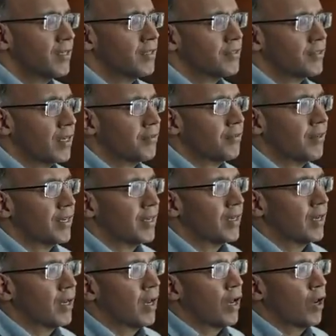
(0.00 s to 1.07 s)
in this country
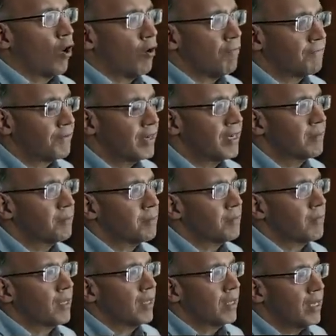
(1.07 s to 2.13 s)
of freedom,
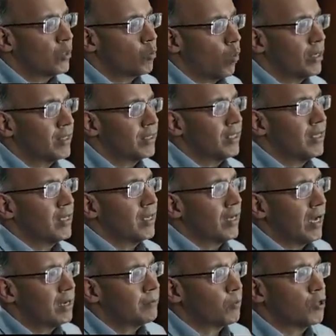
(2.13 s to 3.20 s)
equality,
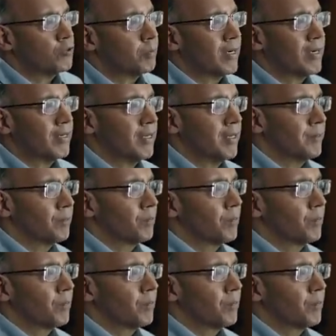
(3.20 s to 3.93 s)
and prosperity.